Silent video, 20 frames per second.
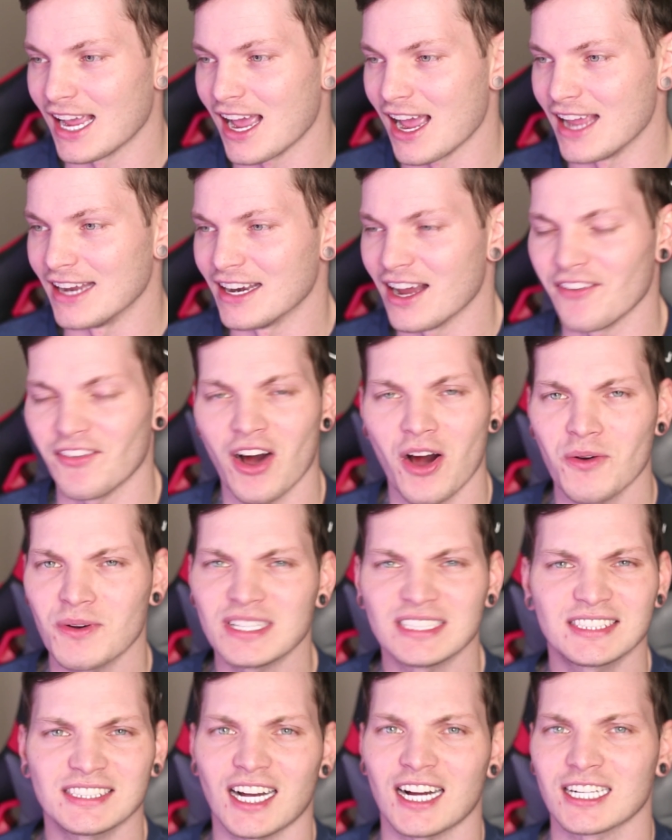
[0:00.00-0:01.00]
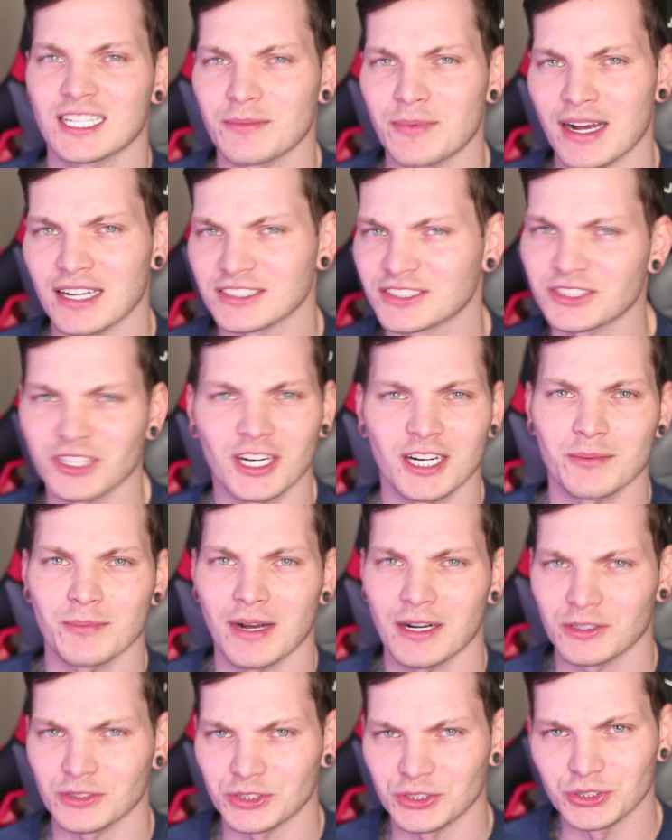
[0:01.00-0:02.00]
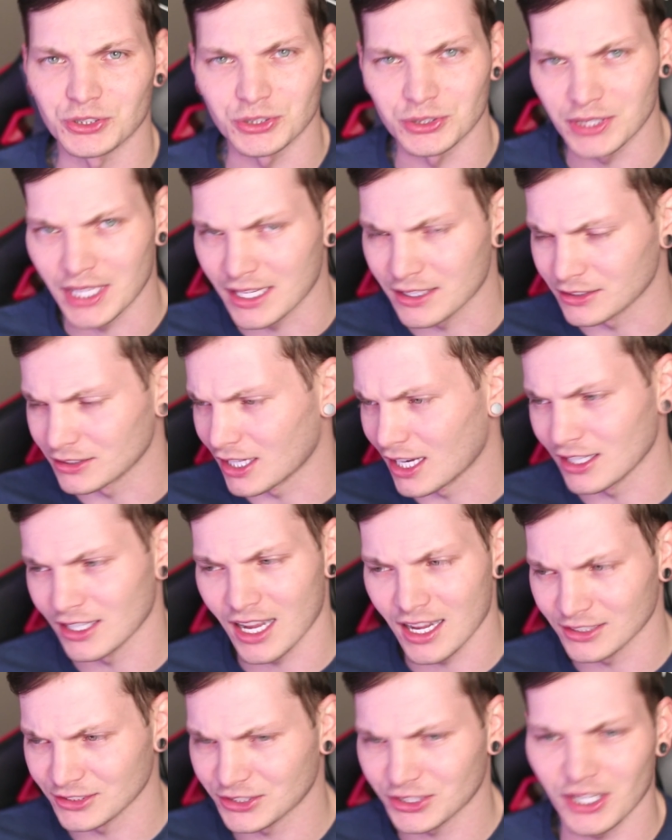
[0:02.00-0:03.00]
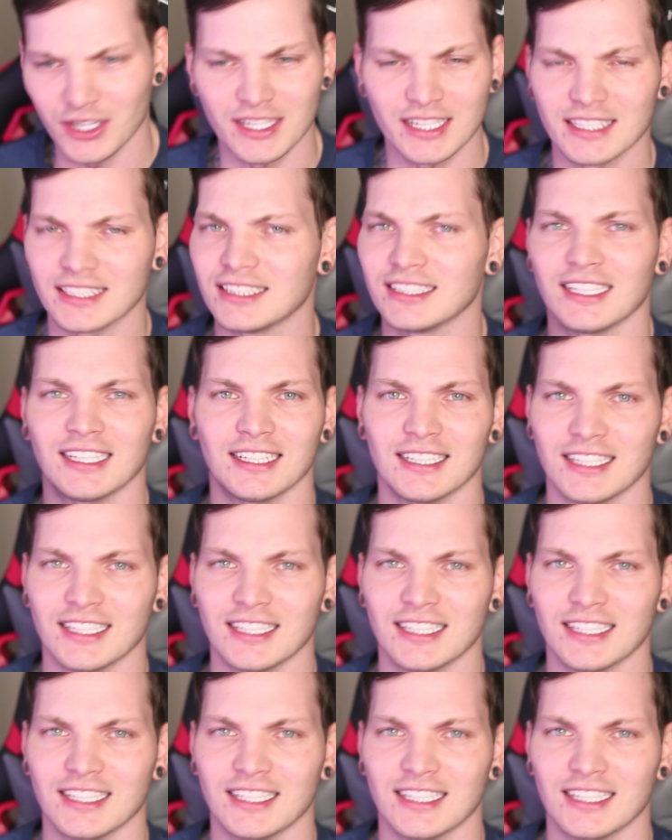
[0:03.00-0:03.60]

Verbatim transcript: And I've always talked about starting my own YouTube channel. I'll, I'll start it